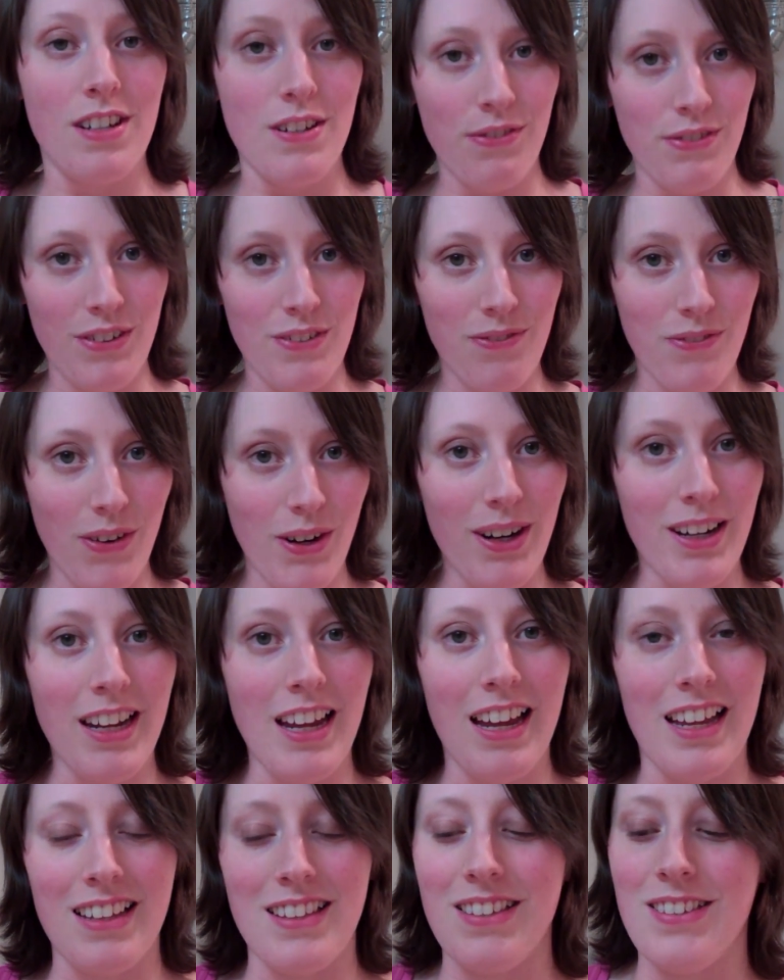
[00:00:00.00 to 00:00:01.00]
different
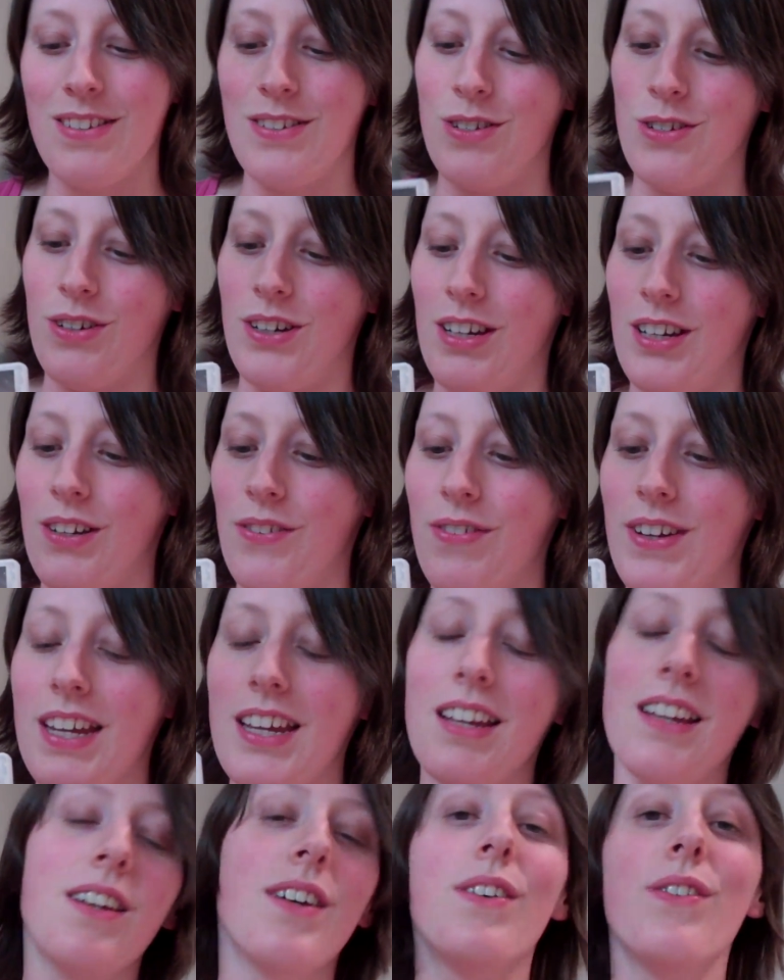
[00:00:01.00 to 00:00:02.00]
workouts during the
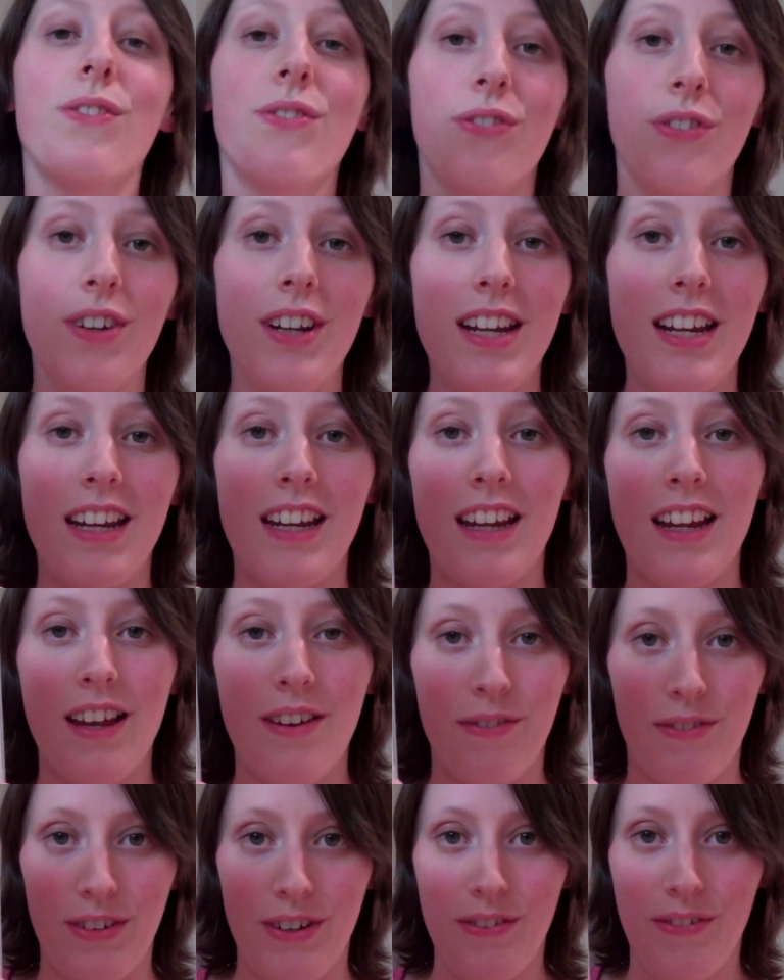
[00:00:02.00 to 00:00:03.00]
week, free
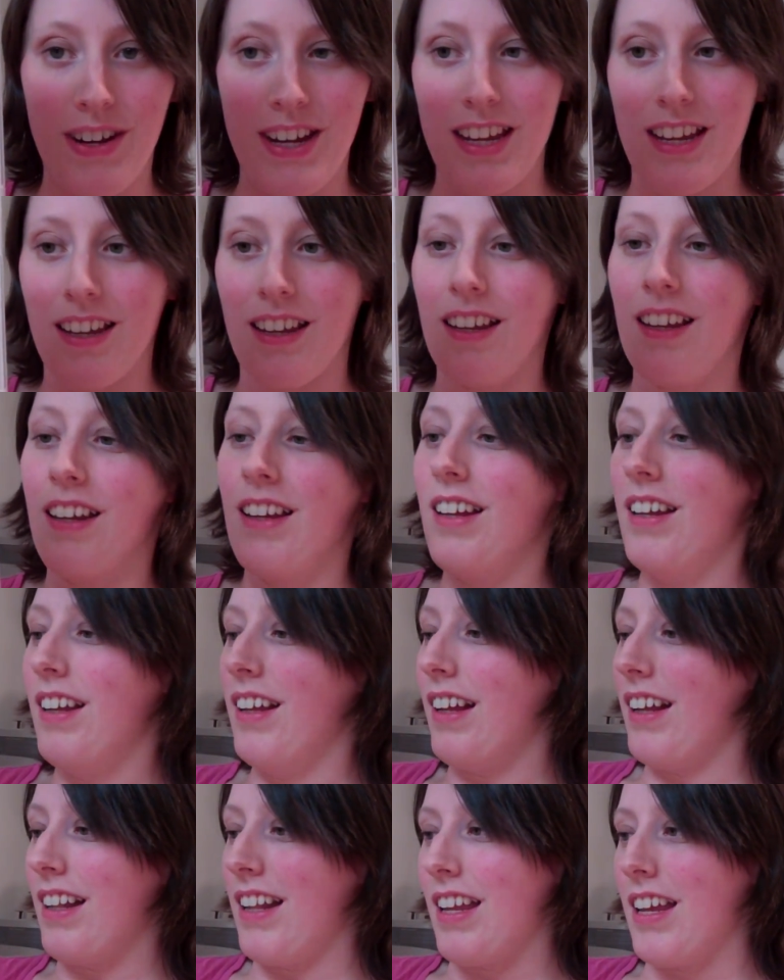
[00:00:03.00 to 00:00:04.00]
every week,
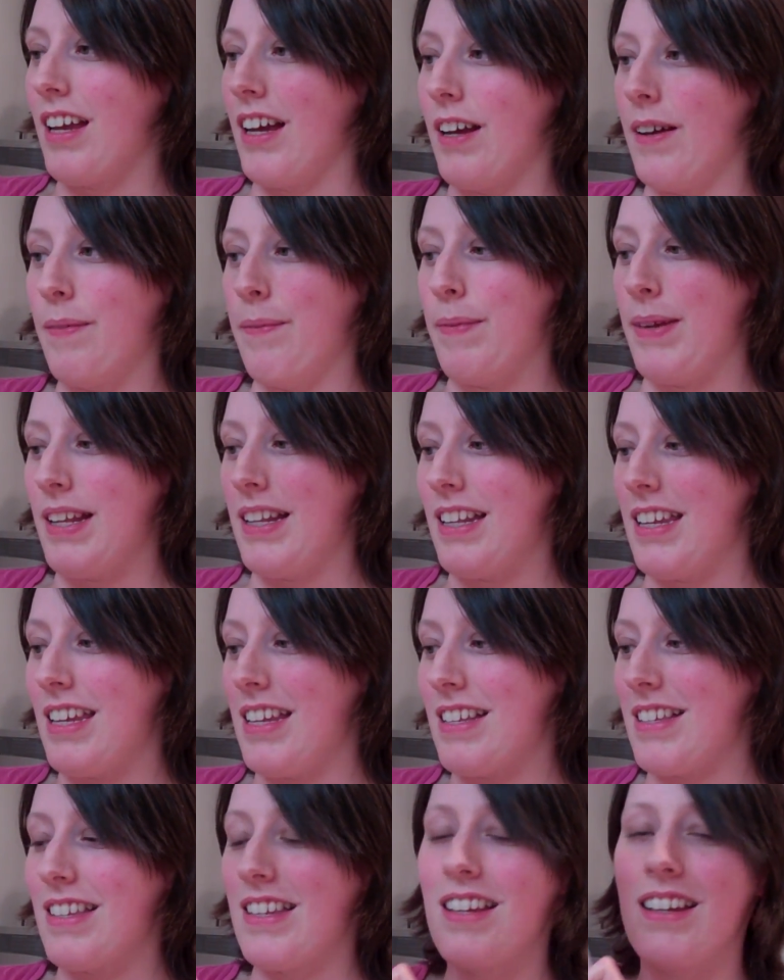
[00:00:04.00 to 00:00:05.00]
and they come in
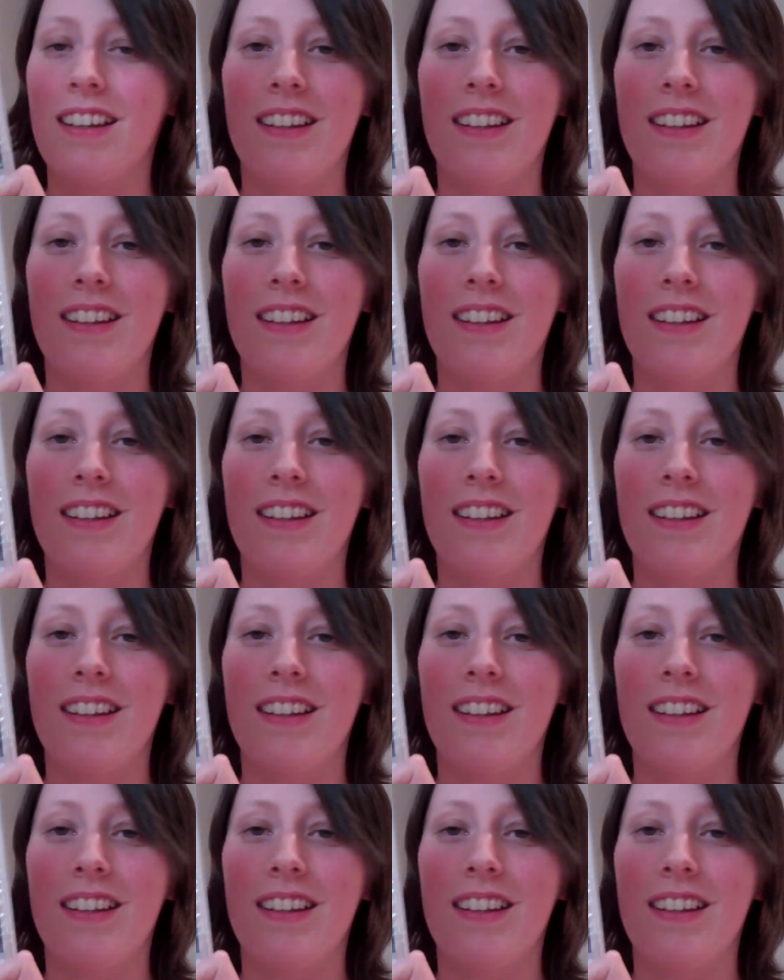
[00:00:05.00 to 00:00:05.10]
these